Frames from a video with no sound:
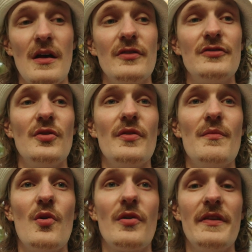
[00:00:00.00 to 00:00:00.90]
So the
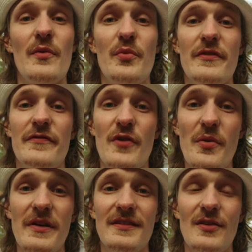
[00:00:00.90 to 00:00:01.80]
more that we
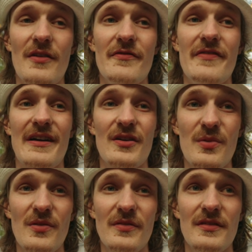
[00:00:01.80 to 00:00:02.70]
focus on
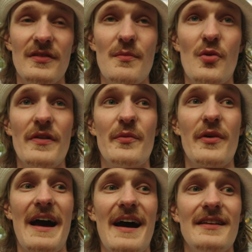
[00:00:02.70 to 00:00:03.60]
variables, the more that
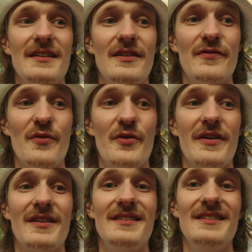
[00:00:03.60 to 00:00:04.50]
we're asking
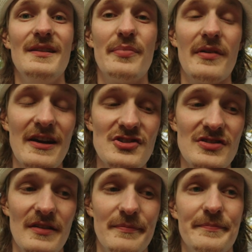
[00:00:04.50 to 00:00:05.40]
for
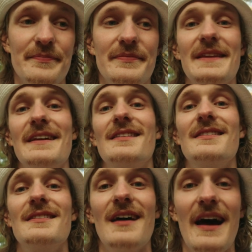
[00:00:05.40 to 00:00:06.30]
depression,
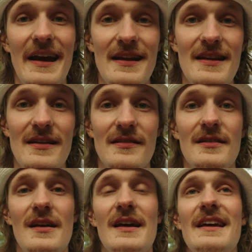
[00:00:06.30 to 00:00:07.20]
anxiety,
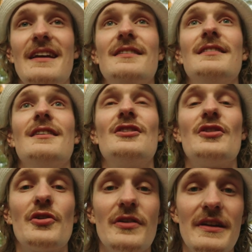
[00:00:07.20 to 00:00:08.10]

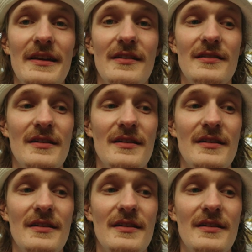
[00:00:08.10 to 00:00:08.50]
insecurity.